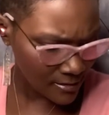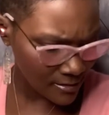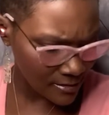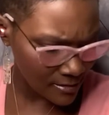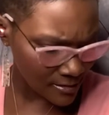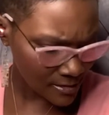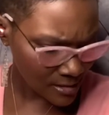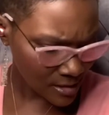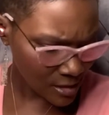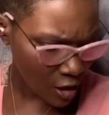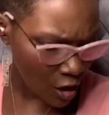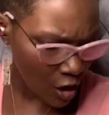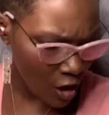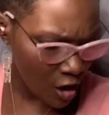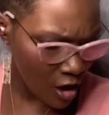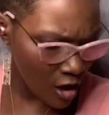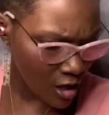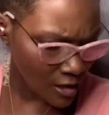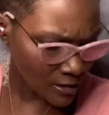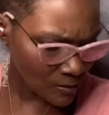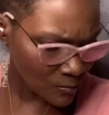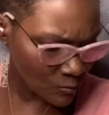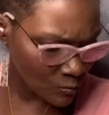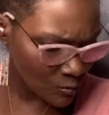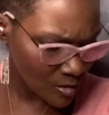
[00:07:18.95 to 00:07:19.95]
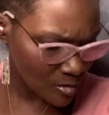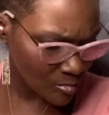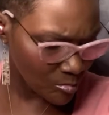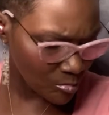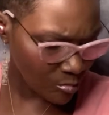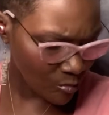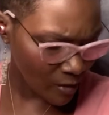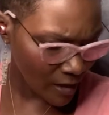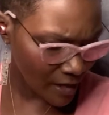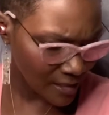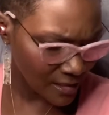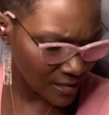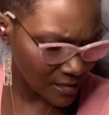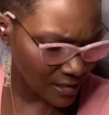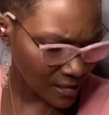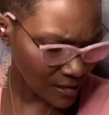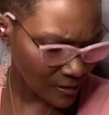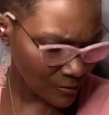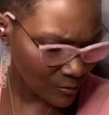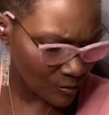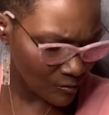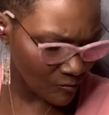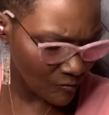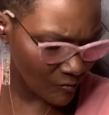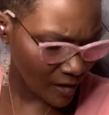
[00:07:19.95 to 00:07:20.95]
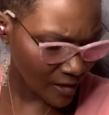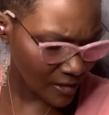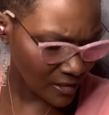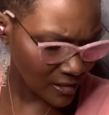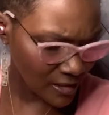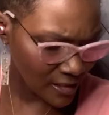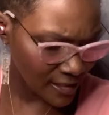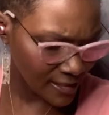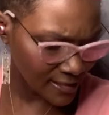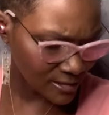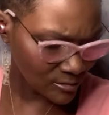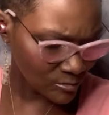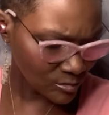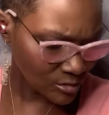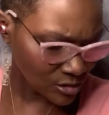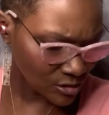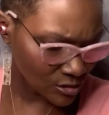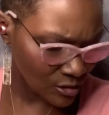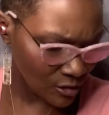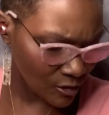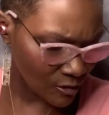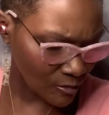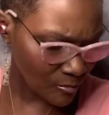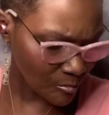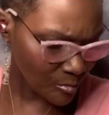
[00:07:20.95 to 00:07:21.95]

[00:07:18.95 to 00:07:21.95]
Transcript: so all-in-one brightening and revitalizing serum